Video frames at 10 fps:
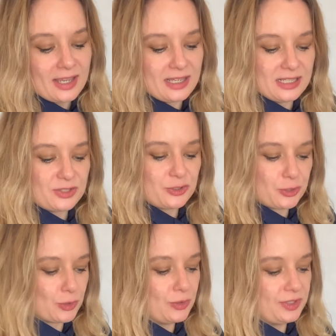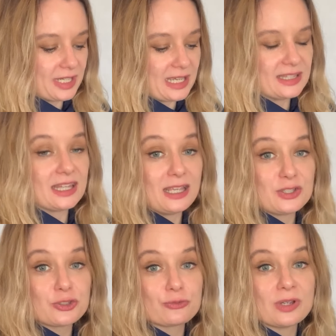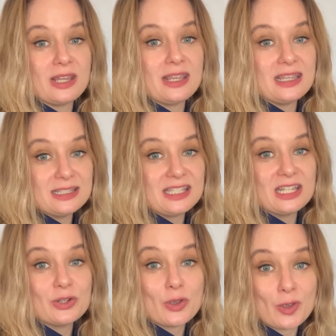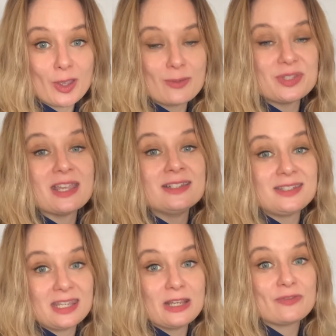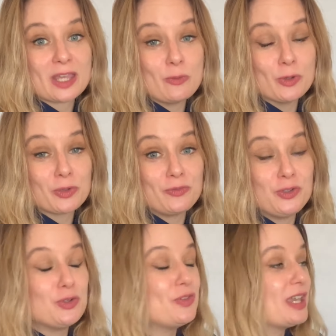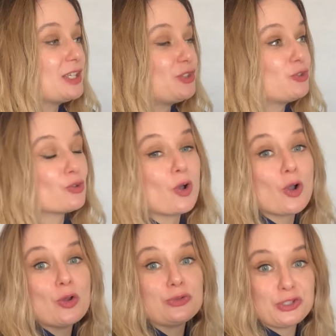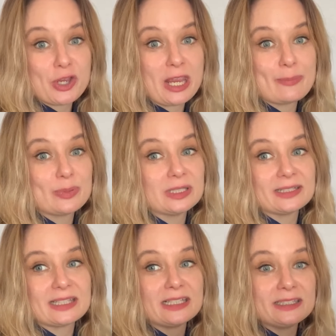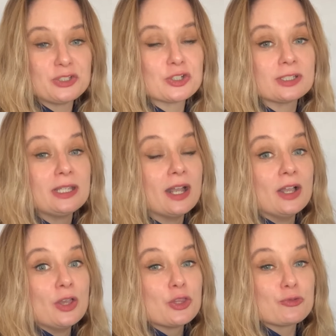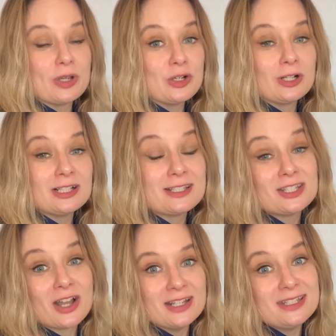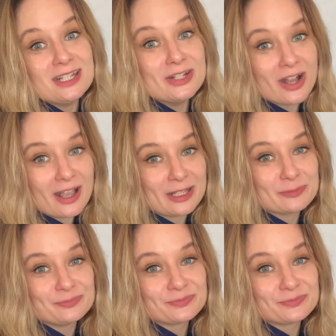is to get these three Indian herbs and see if they work for you. They're so cheap. Like they're literally $3.99.